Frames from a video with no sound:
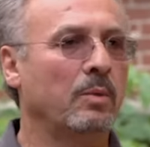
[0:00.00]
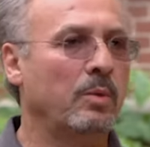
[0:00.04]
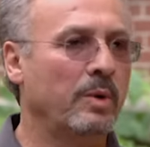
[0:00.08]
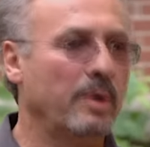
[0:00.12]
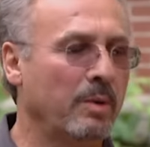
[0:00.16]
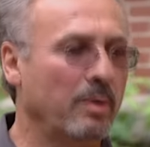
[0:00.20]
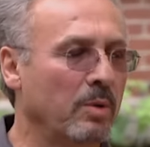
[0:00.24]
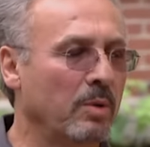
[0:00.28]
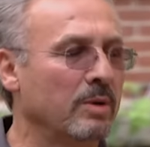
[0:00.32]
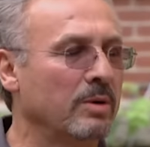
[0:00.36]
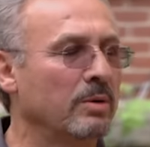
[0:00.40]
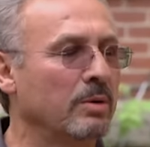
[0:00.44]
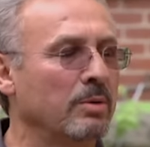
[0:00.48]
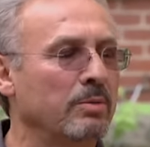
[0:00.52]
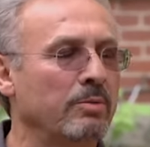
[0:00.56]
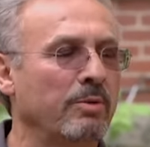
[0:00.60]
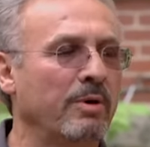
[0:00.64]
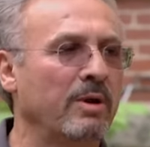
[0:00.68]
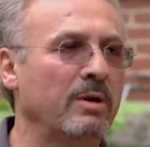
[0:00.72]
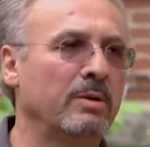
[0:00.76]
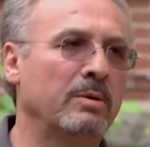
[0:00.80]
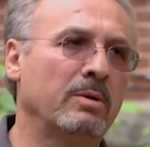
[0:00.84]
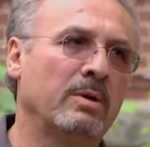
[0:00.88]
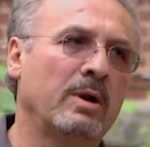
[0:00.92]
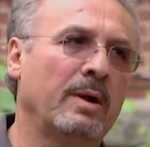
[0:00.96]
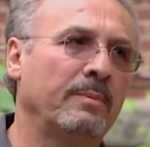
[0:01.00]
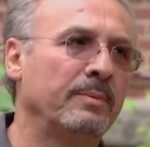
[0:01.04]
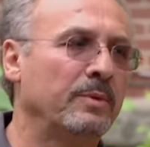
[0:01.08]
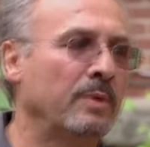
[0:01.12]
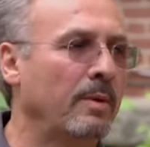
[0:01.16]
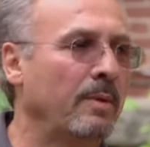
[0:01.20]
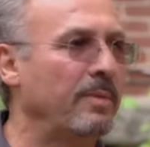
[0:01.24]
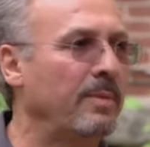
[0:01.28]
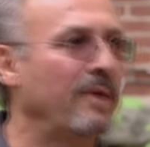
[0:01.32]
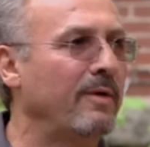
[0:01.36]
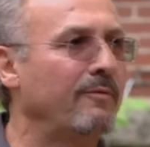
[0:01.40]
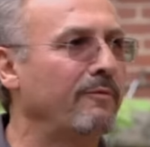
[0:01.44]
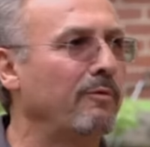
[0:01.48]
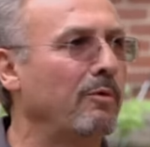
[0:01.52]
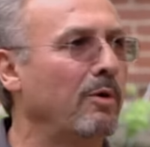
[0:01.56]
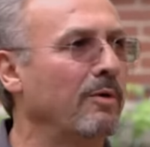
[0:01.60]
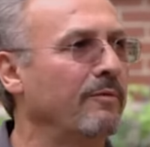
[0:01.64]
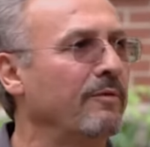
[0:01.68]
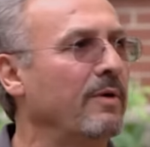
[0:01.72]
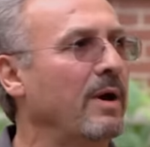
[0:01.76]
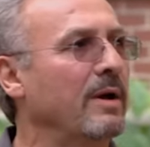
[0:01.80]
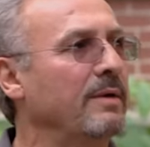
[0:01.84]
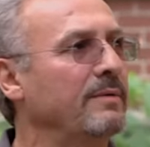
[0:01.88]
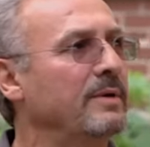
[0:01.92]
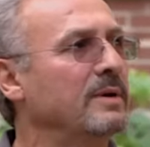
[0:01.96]
We were doing real good up to about 4 or
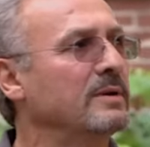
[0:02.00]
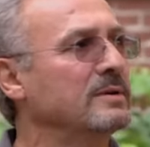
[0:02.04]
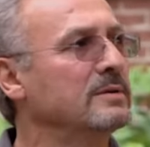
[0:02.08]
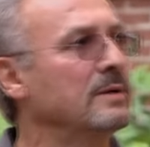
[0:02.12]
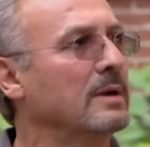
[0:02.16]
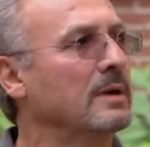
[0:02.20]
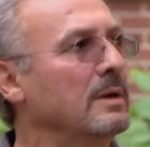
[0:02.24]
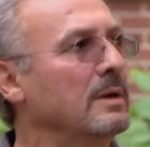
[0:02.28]
5 years